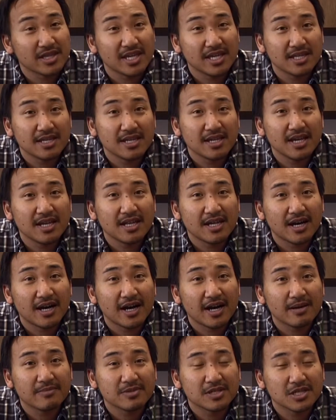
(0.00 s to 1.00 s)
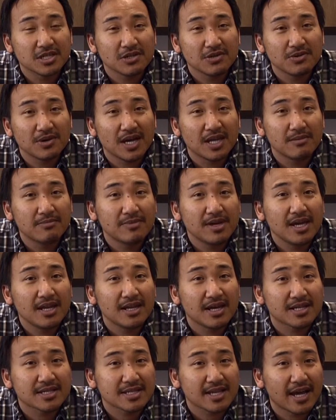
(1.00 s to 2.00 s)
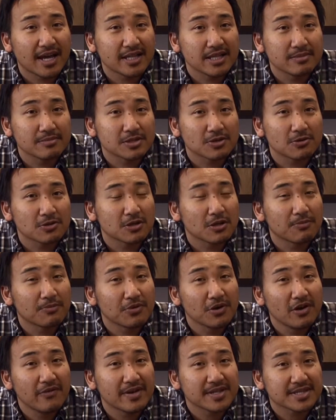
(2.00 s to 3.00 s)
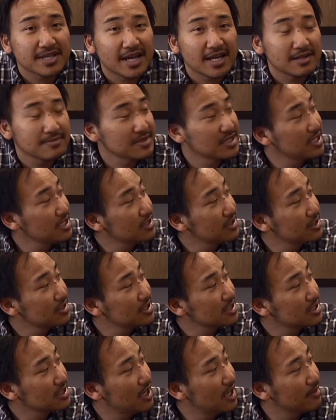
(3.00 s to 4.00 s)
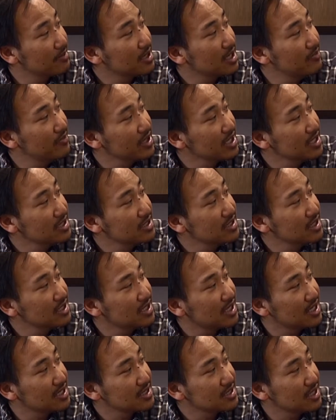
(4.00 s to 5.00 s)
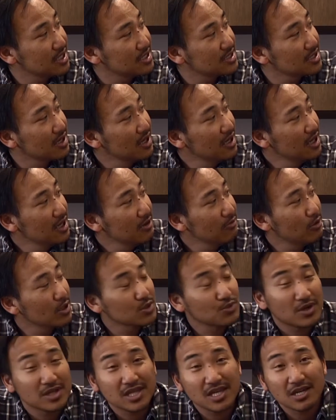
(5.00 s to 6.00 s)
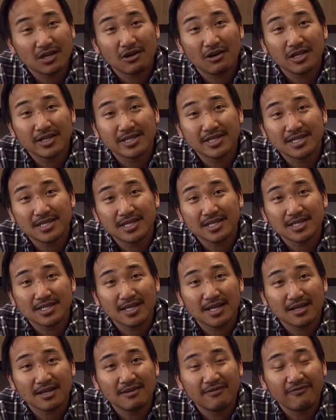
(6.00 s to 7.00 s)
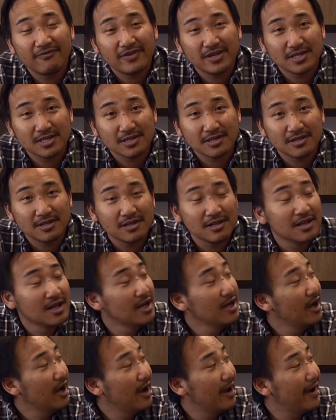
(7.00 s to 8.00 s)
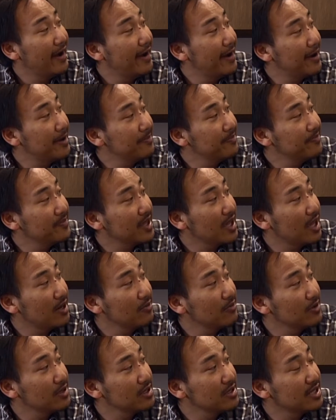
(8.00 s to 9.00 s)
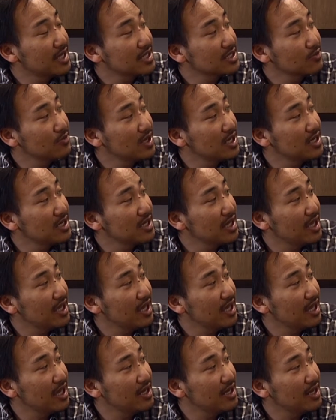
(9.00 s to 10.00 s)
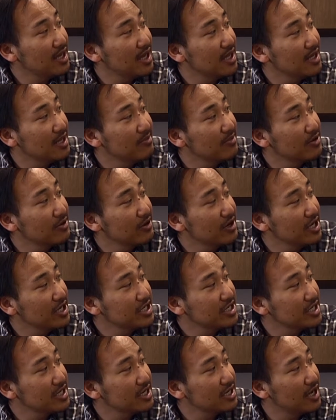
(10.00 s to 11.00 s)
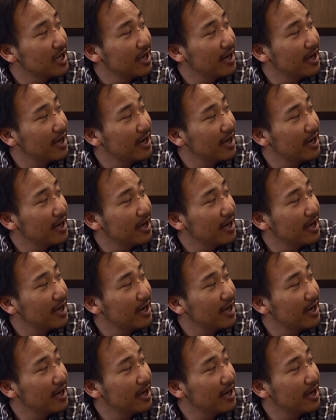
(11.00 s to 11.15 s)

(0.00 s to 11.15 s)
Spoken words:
they did to admit asylums or to approve asylum seekers coming into the United States was what they called a 6-second physical. And really that's when an immigration